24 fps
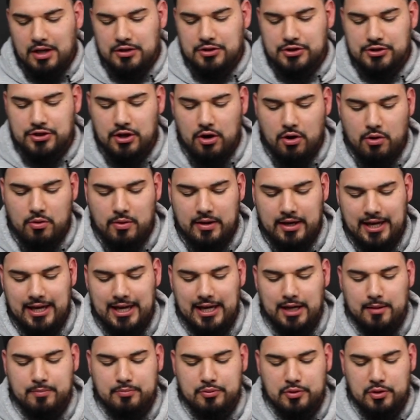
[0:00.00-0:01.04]
So
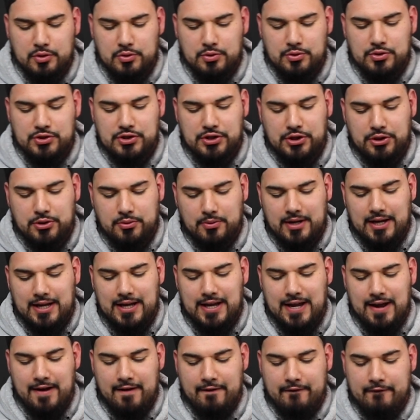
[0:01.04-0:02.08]
Hebrews
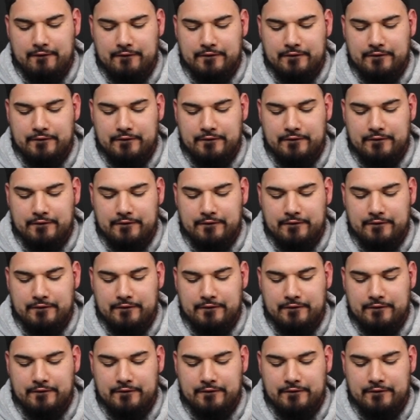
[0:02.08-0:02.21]
3,